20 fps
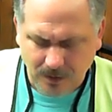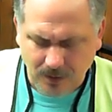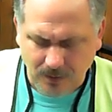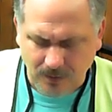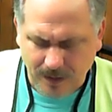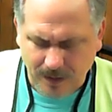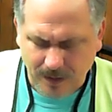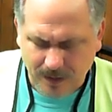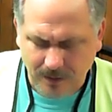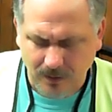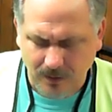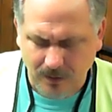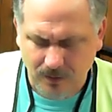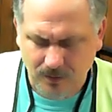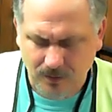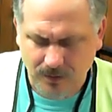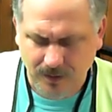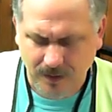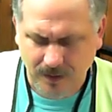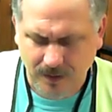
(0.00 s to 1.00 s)
correct
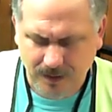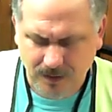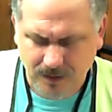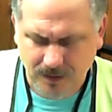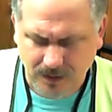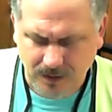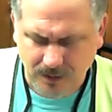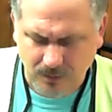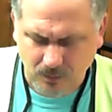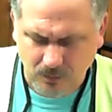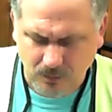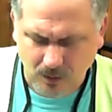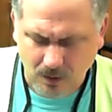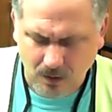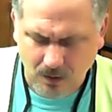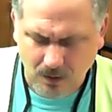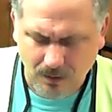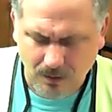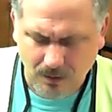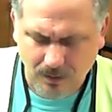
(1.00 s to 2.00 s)
those areas that are
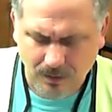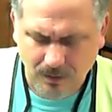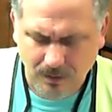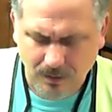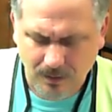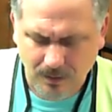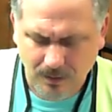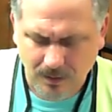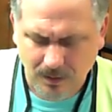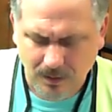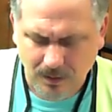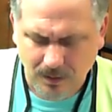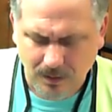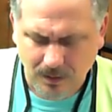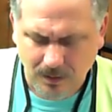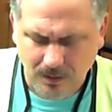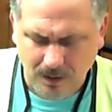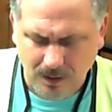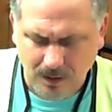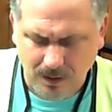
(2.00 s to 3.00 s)
wrong.
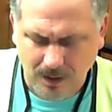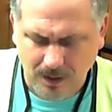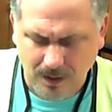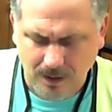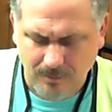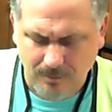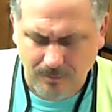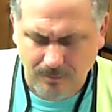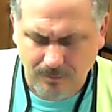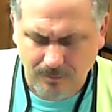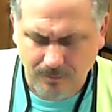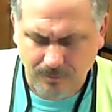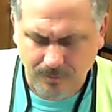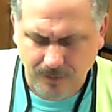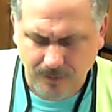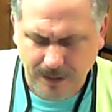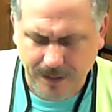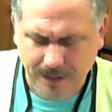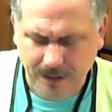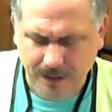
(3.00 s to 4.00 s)
Um,
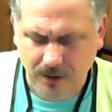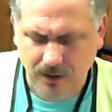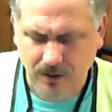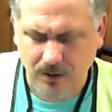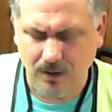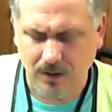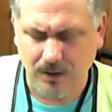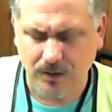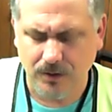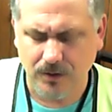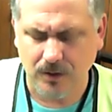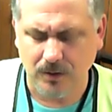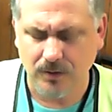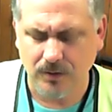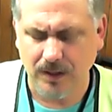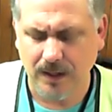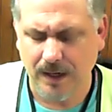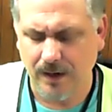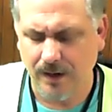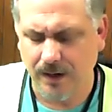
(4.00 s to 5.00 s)
and encourage
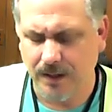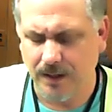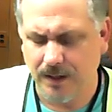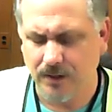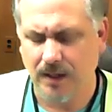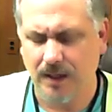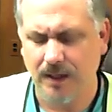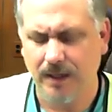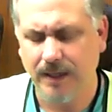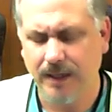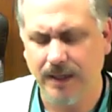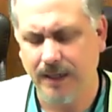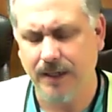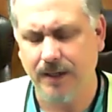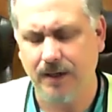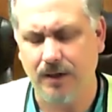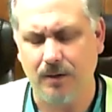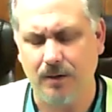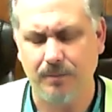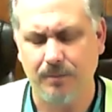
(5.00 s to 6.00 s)
those areas that need
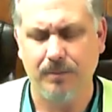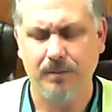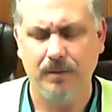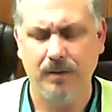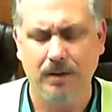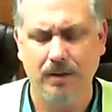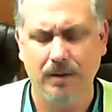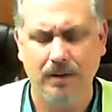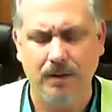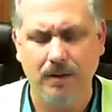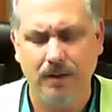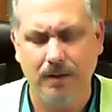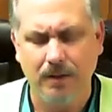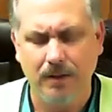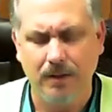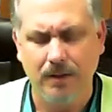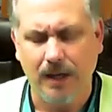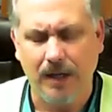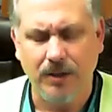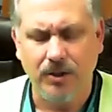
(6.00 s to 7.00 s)
help
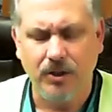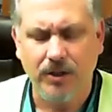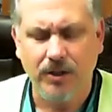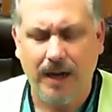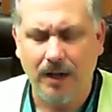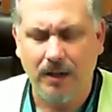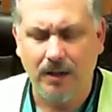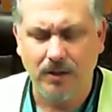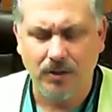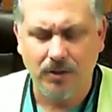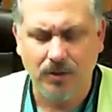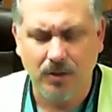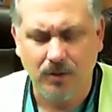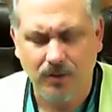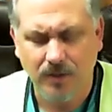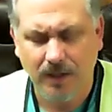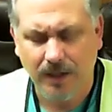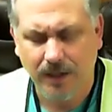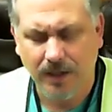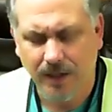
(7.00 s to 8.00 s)
and challenge
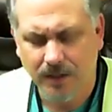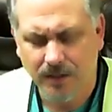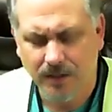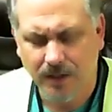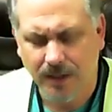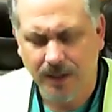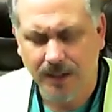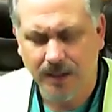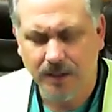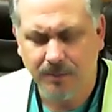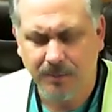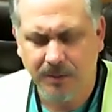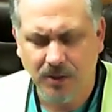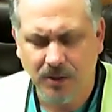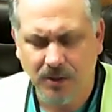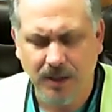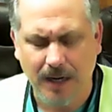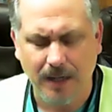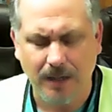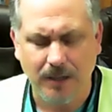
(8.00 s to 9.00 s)
those areas that need to be
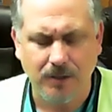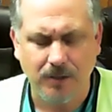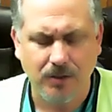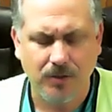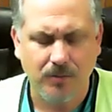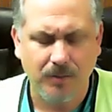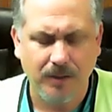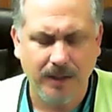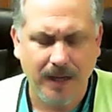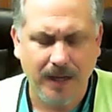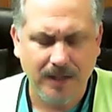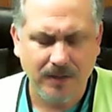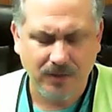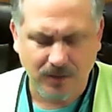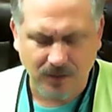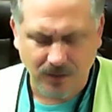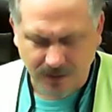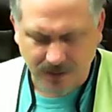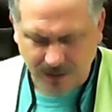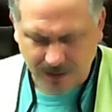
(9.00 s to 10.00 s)
challenged. We
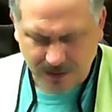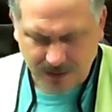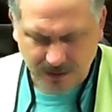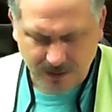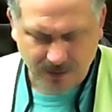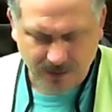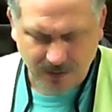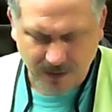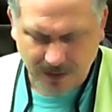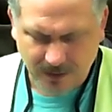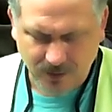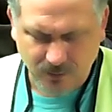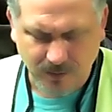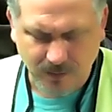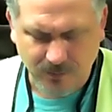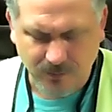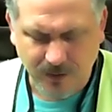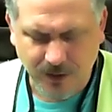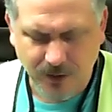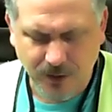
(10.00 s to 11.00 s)
ask this thing as
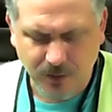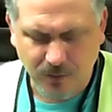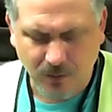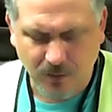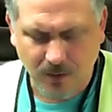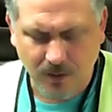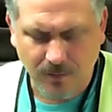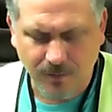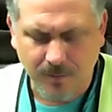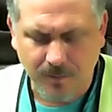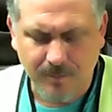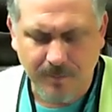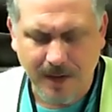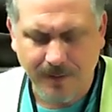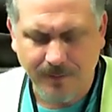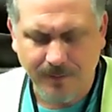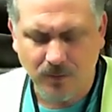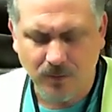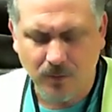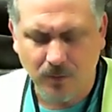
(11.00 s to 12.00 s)
we read your word from
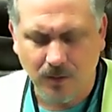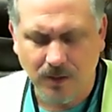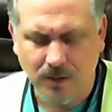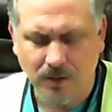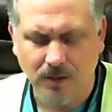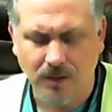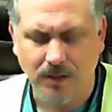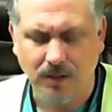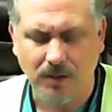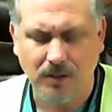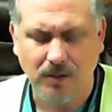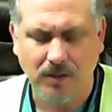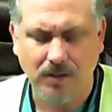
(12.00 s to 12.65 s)
Matthew 26.